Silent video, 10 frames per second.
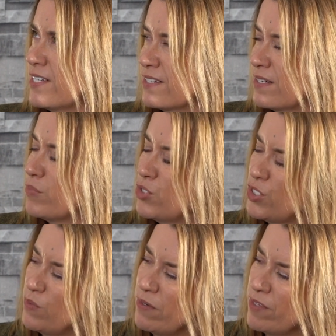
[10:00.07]
that's going to
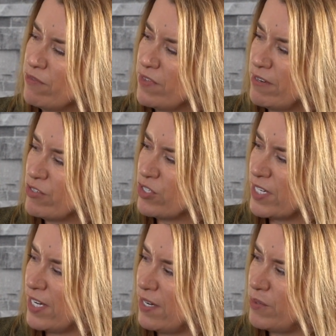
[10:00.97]
push you over the
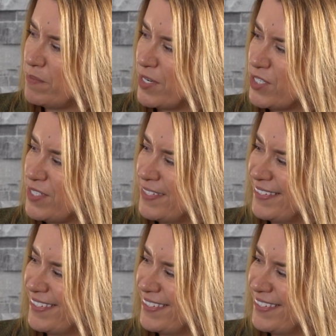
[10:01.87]
500k, I would imagine.